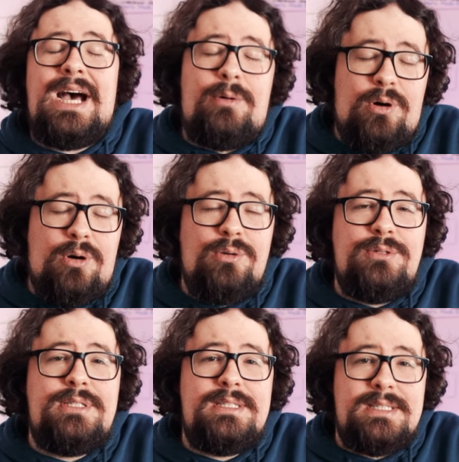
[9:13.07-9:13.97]
our
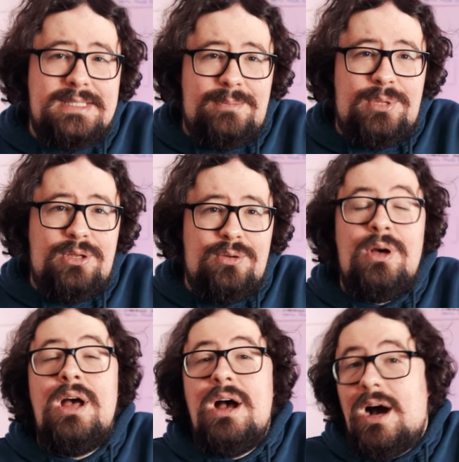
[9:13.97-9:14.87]
host's CPU
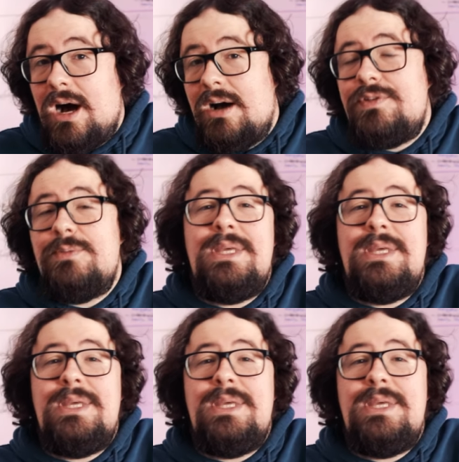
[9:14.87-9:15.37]
after